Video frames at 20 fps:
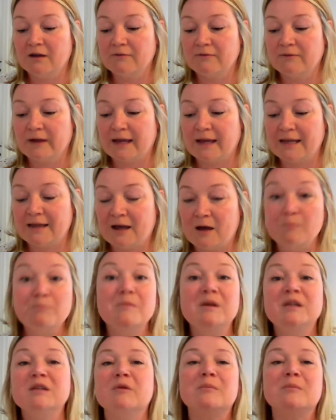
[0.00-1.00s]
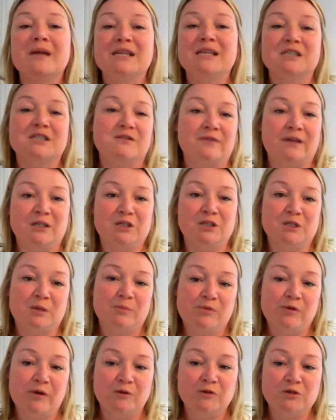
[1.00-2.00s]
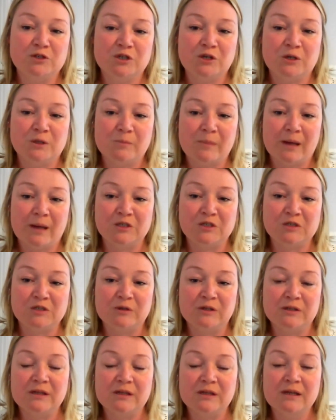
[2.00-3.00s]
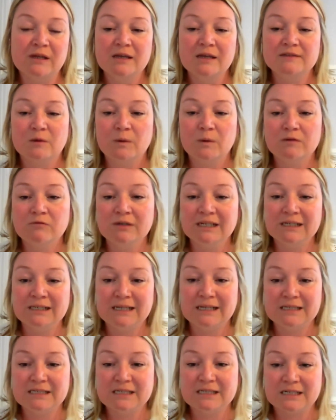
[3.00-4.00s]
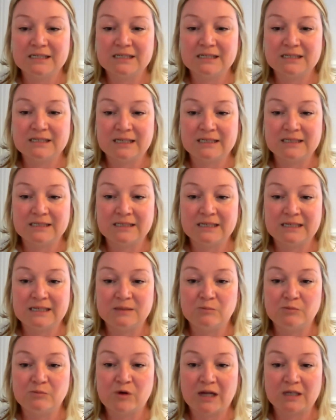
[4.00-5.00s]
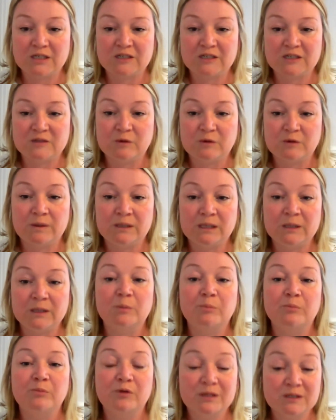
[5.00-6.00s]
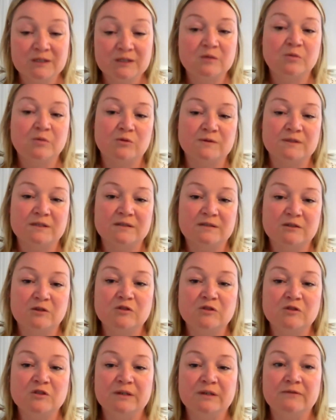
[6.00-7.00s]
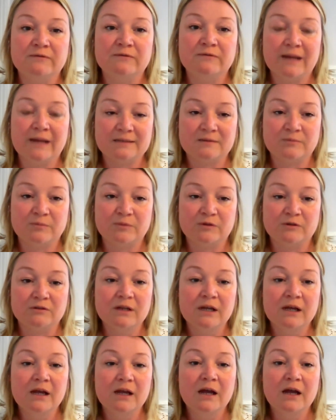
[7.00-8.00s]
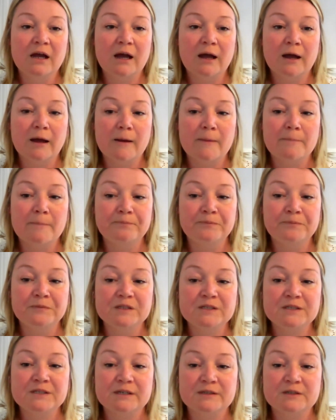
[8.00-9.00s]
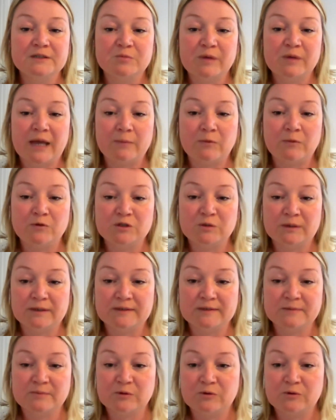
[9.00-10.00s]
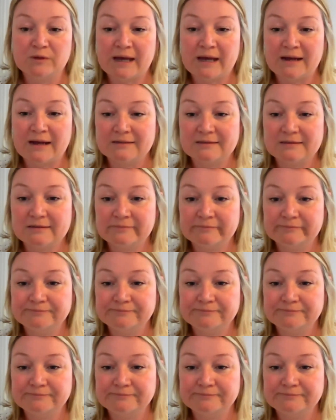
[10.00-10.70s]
minimum intervention approach to the management. So we really need to test these in practice, but we think the principles are suitably flexible to be able to explore that.